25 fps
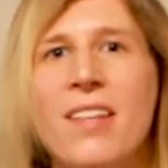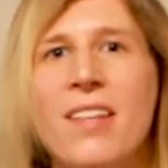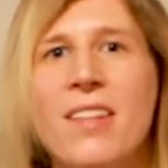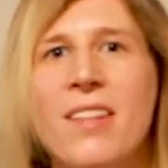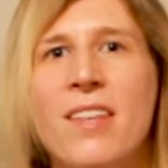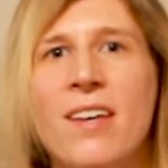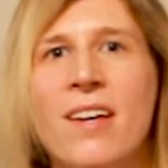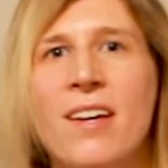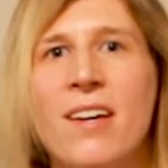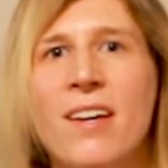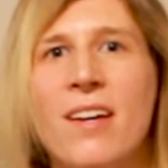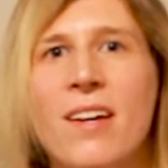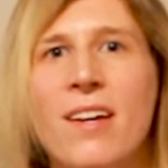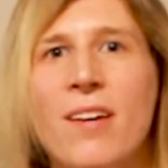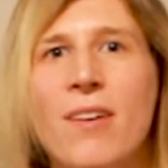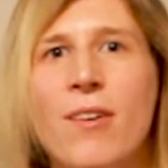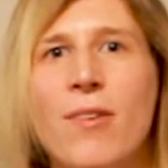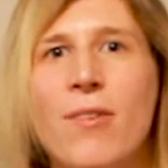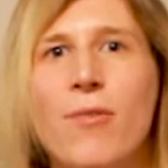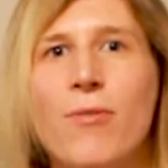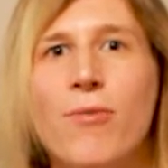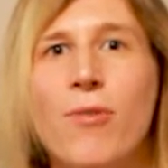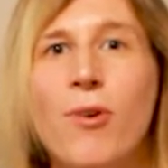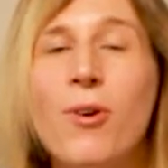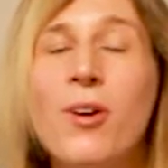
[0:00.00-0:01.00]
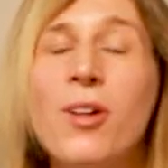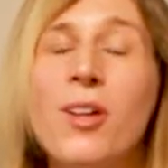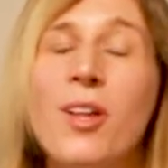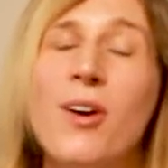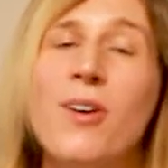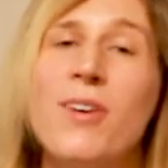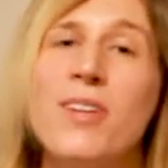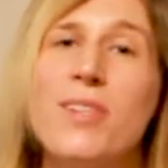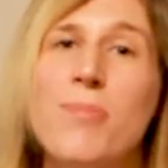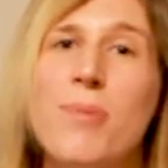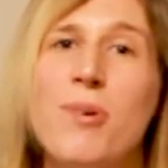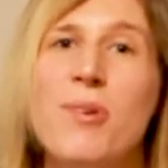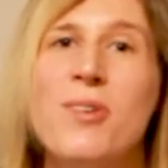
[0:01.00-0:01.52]
the
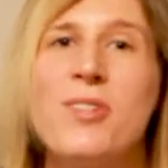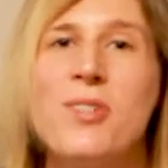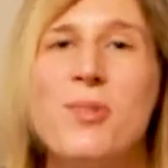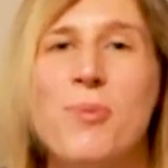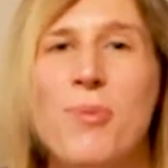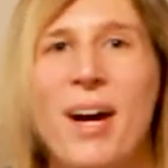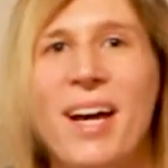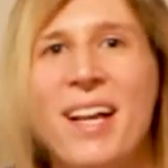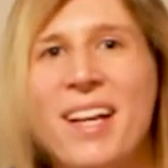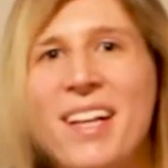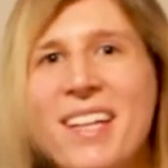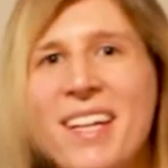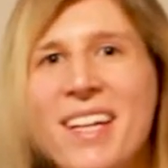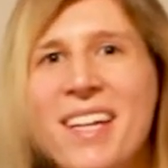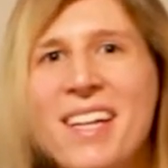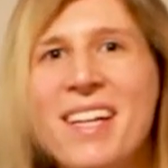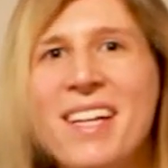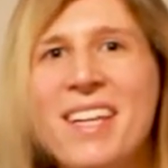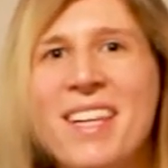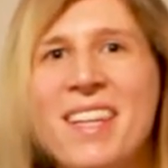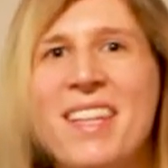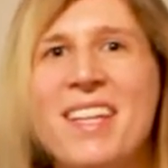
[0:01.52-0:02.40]
focolare spirituality